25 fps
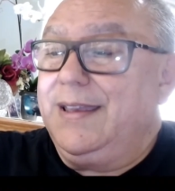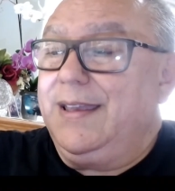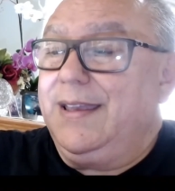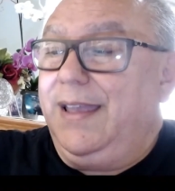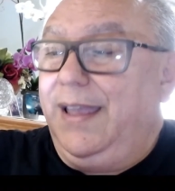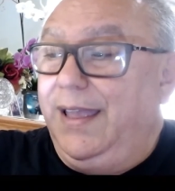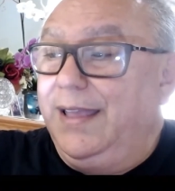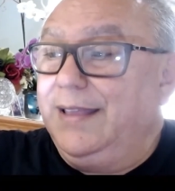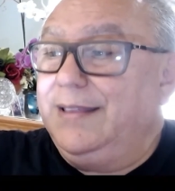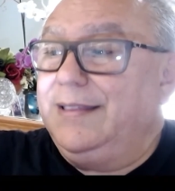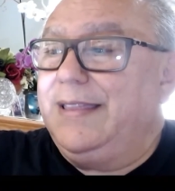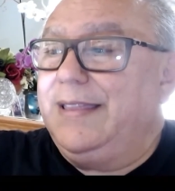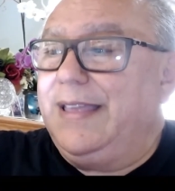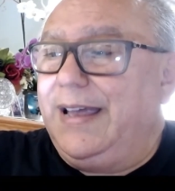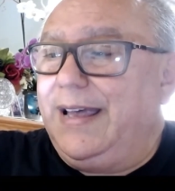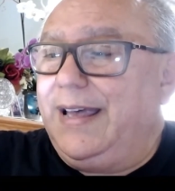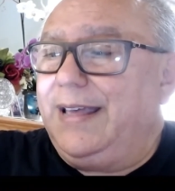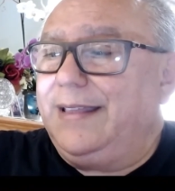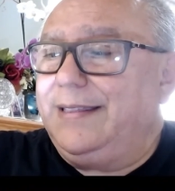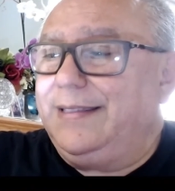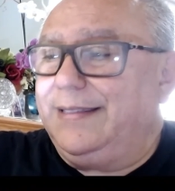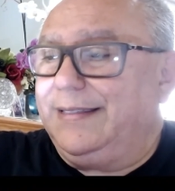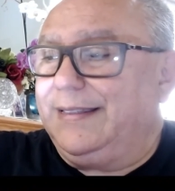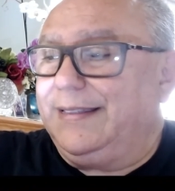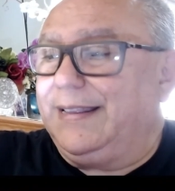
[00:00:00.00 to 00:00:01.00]
and
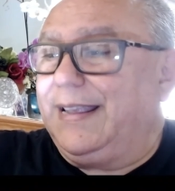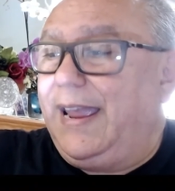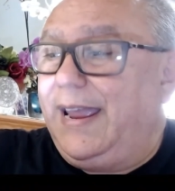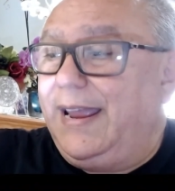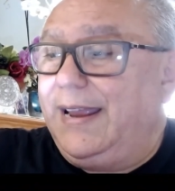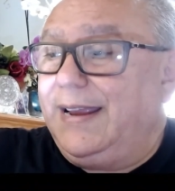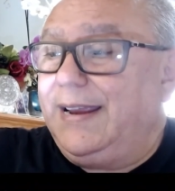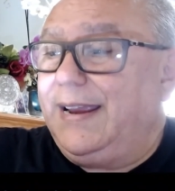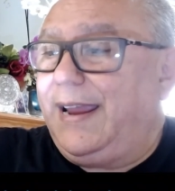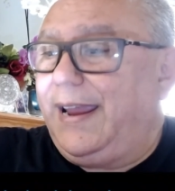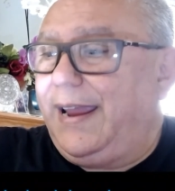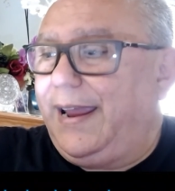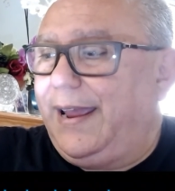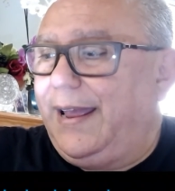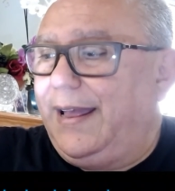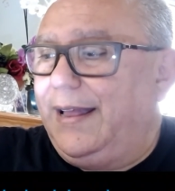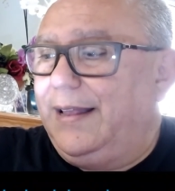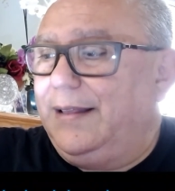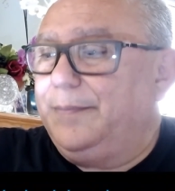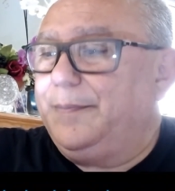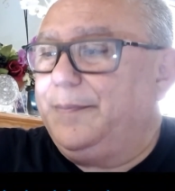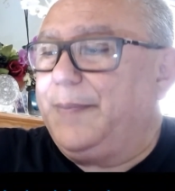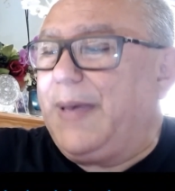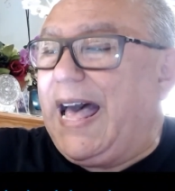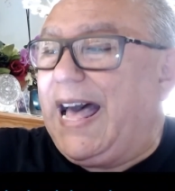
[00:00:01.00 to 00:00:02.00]
that can
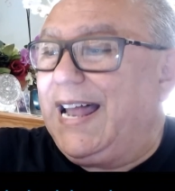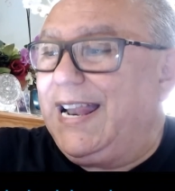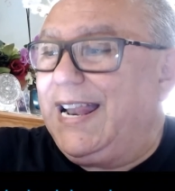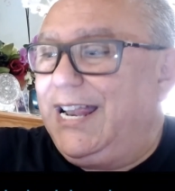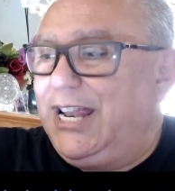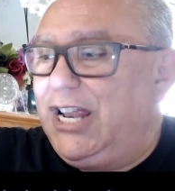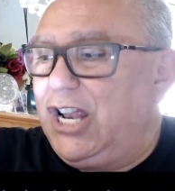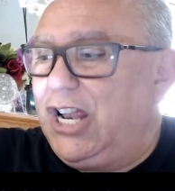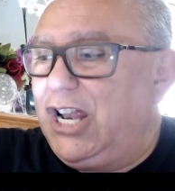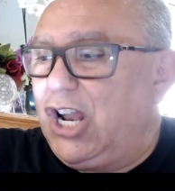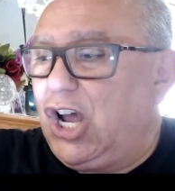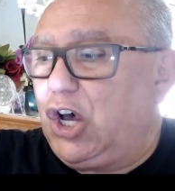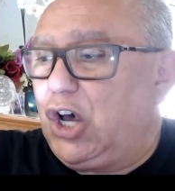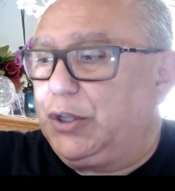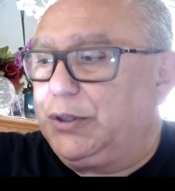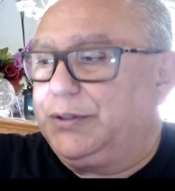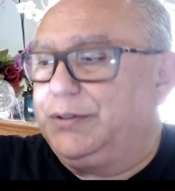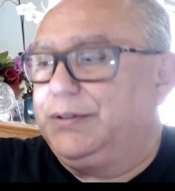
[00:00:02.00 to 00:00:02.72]
help a lot